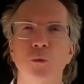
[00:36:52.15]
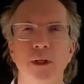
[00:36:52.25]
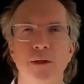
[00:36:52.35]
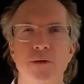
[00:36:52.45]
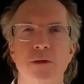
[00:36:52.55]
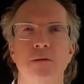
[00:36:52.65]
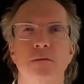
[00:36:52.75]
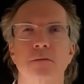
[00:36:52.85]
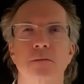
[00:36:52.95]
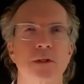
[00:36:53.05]
weeks.
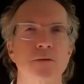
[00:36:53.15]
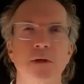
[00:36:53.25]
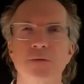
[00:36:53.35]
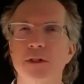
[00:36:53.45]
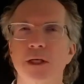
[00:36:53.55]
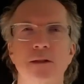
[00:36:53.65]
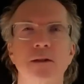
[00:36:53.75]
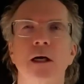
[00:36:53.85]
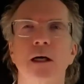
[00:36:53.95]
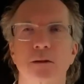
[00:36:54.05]
Doesn't have to take
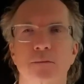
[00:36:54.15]
long.